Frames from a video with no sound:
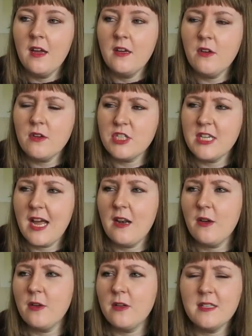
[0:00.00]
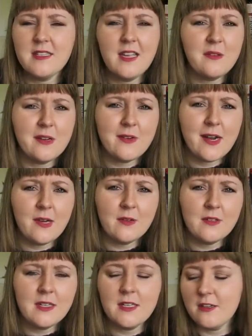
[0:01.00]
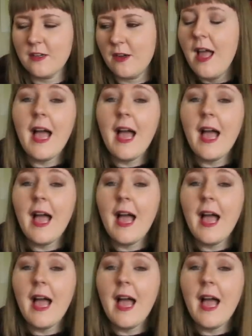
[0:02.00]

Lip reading: not shallow. It's the other way around. I don't know.